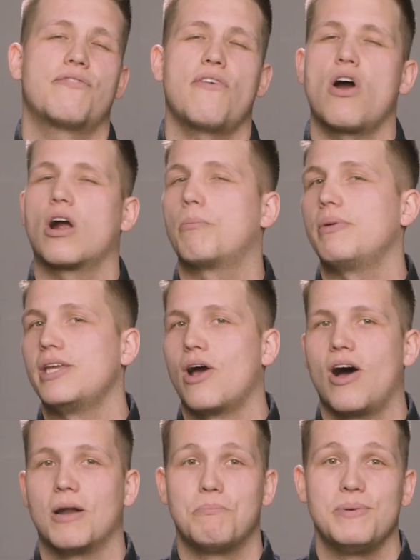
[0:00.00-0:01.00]
far
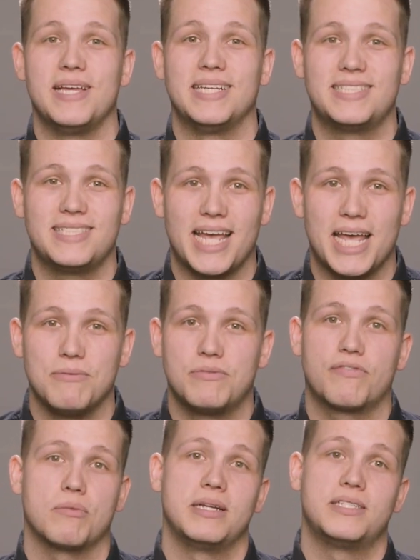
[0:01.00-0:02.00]
beyond being saved
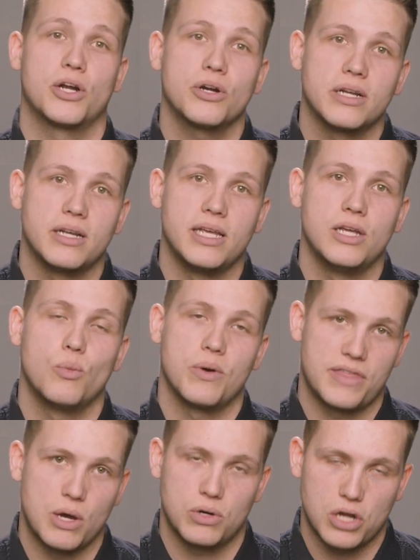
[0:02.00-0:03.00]
from eternity
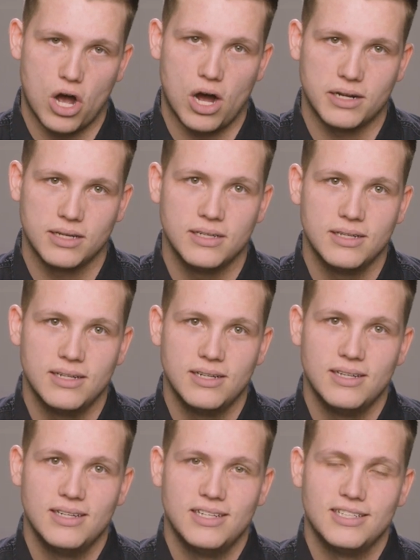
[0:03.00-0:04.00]
without God.
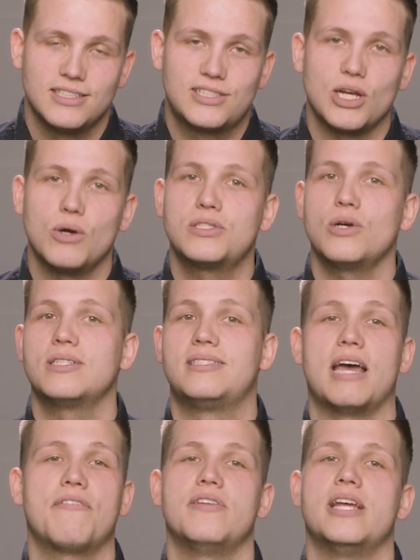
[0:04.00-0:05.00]
Sozo's
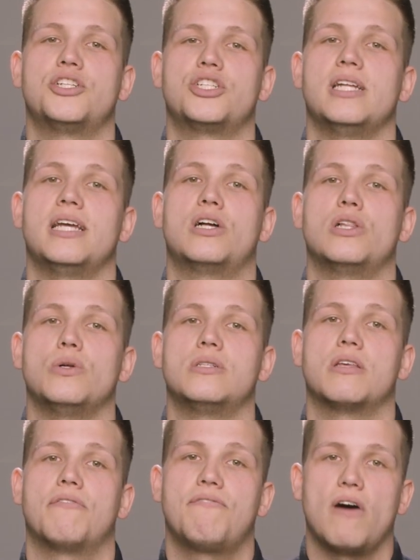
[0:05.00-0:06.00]
definition
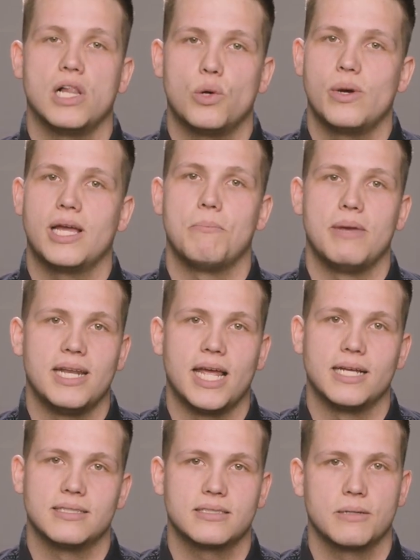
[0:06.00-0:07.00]
includes the following
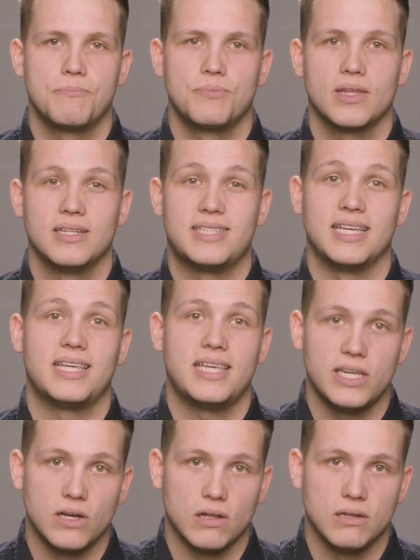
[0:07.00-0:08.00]
meanings: to
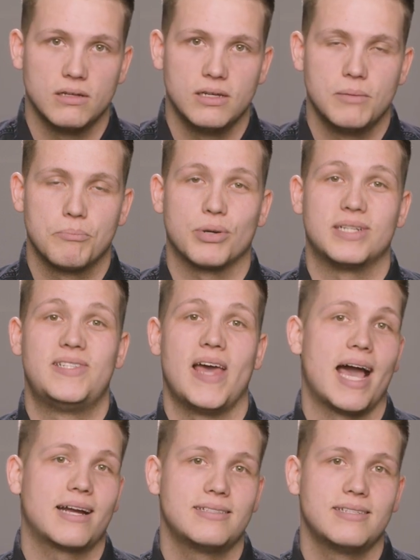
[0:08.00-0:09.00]
heal,
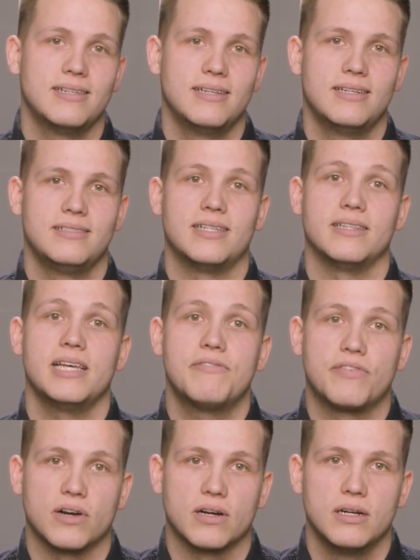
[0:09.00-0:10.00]
protect,
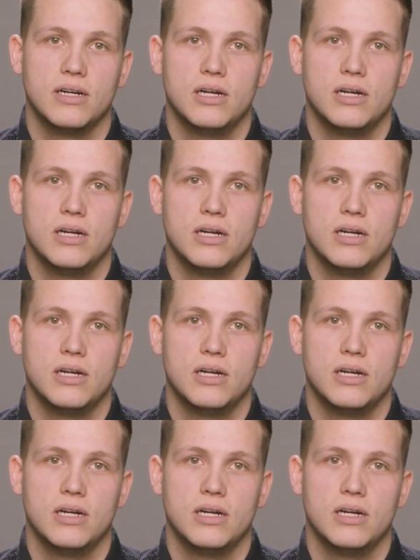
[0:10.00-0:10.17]
deliver,